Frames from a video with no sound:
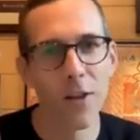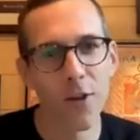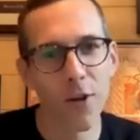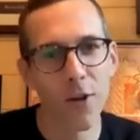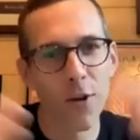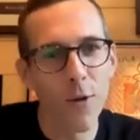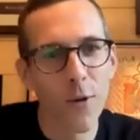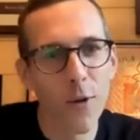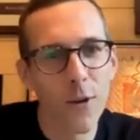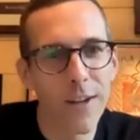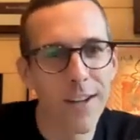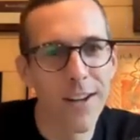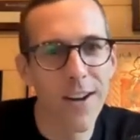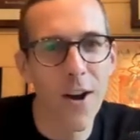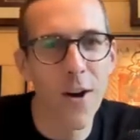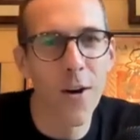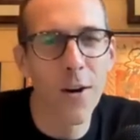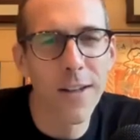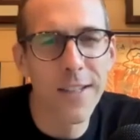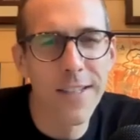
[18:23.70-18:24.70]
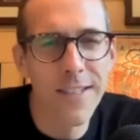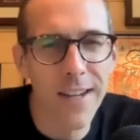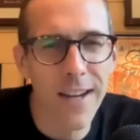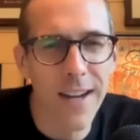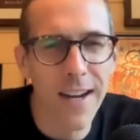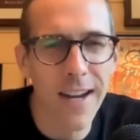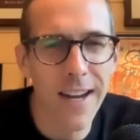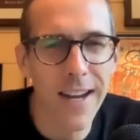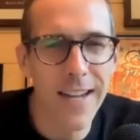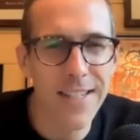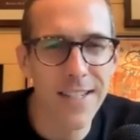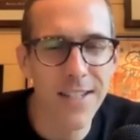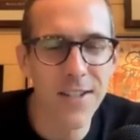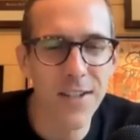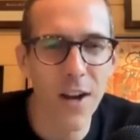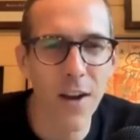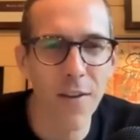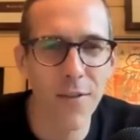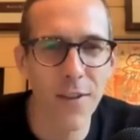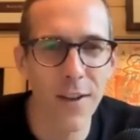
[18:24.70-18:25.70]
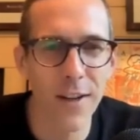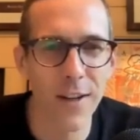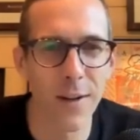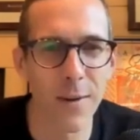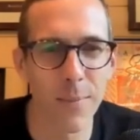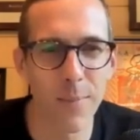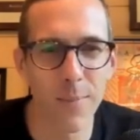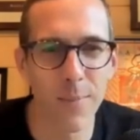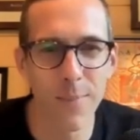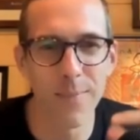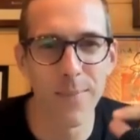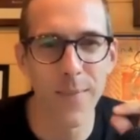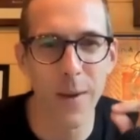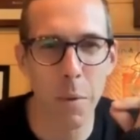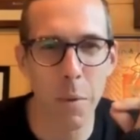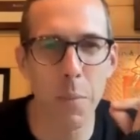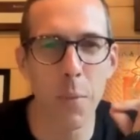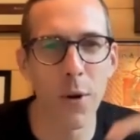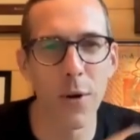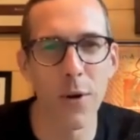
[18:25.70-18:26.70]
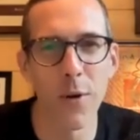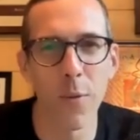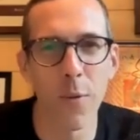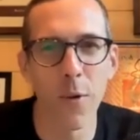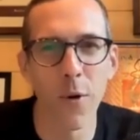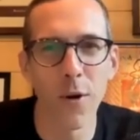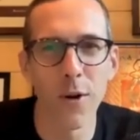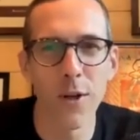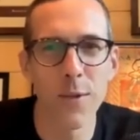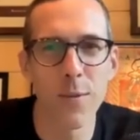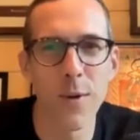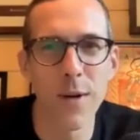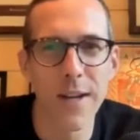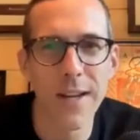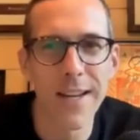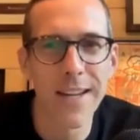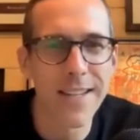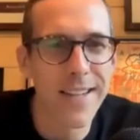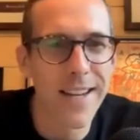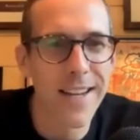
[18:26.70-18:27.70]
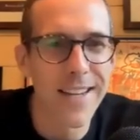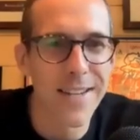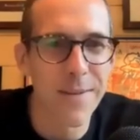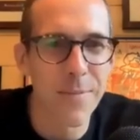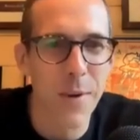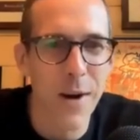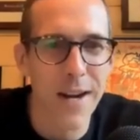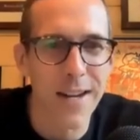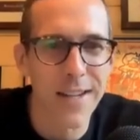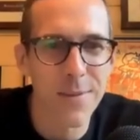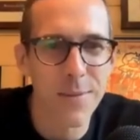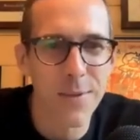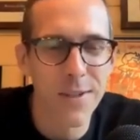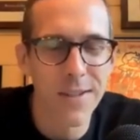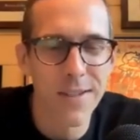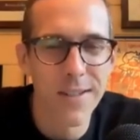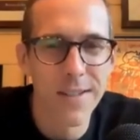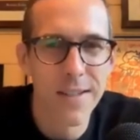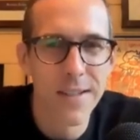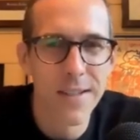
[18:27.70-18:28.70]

there, you know, it's a tough thing to maybe put into words, but is it possible?